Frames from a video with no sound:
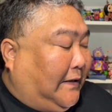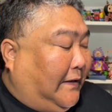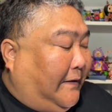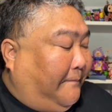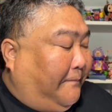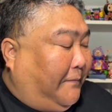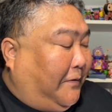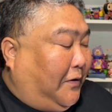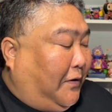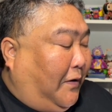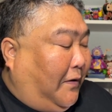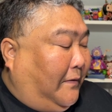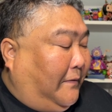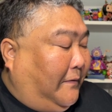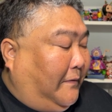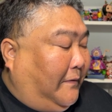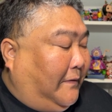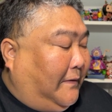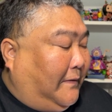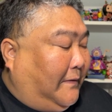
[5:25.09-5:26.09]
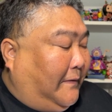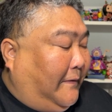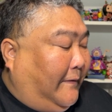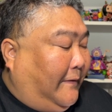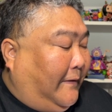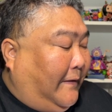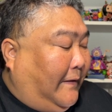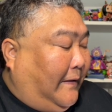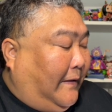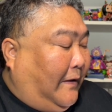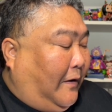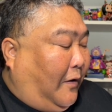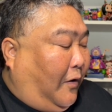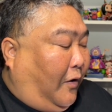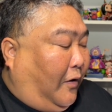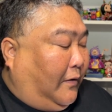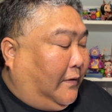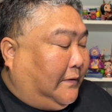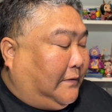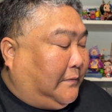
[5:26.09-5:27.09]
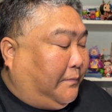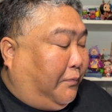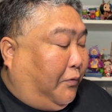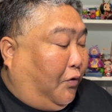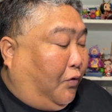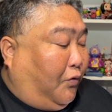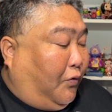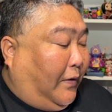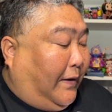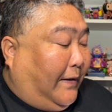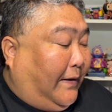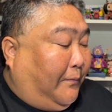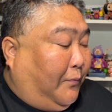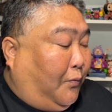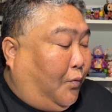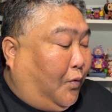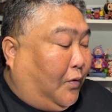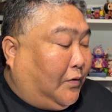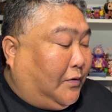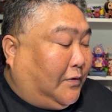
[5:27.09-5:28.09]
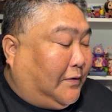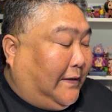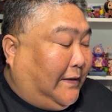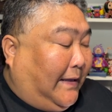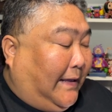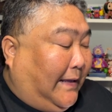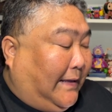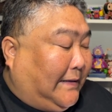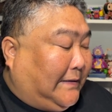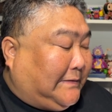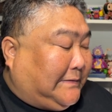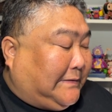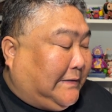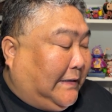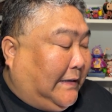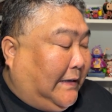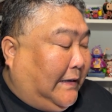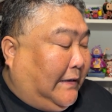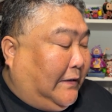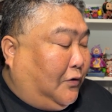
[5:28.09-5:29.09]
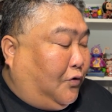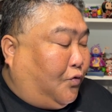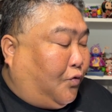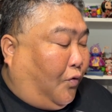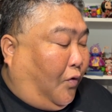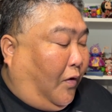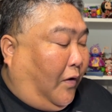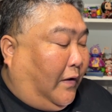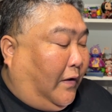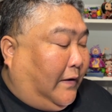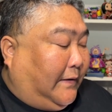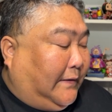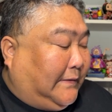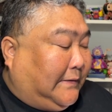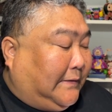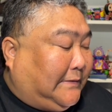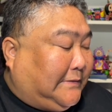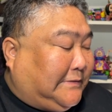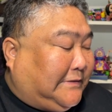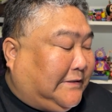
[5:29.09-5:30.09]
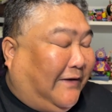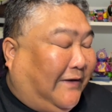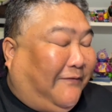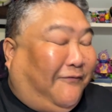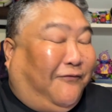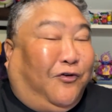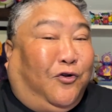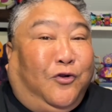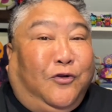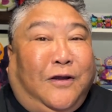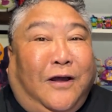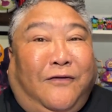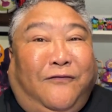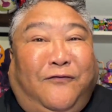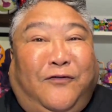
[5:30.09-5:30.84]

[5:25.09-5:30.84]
Young Artist Program, where she has drawn several covers.